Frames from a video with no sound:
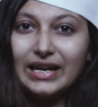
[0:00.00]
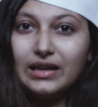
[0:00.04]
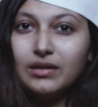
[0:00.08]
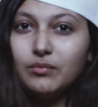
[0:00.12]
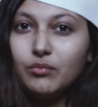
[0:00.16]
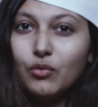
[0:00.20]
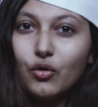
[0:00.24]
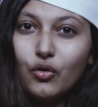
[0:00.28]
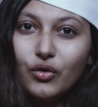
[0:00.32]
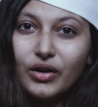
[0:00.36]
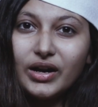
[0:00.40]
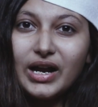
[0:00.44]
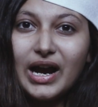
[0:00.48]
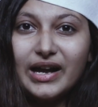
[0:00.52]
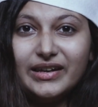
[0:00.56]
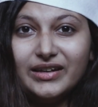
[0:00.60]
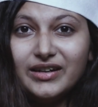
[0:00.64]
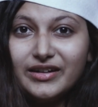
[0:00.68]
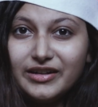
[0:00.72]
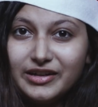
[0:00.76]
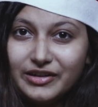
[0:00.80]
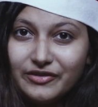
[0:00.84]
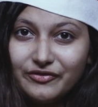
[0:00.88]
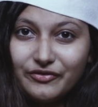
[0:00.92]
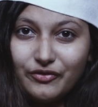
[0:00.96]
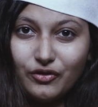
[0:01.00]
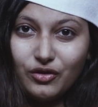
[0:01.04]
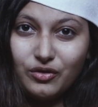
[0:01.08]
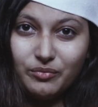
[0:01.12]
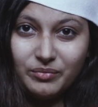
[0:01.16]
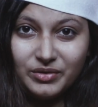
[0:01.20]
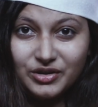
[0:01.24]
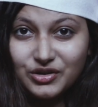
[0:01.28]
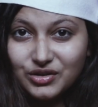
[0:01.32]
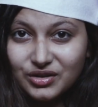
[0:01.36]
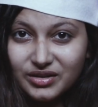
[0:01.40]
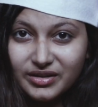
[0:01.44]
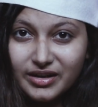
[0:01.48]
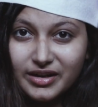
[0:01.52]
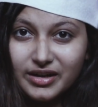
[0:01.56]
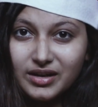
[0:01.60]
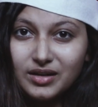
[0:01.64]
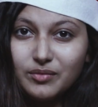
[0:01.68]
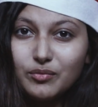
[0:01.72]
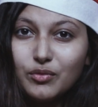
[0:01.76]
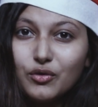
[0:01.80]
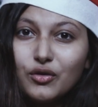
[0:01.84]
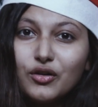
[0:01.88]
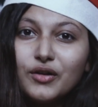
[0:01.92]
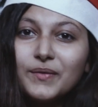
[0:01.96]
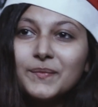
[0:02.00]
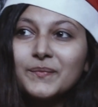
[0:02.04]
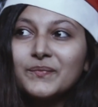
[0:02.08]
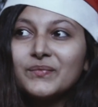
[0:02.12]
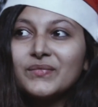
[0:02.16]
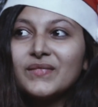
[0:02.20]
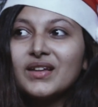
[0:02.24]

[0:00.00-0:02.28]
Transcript: any more color information anymore.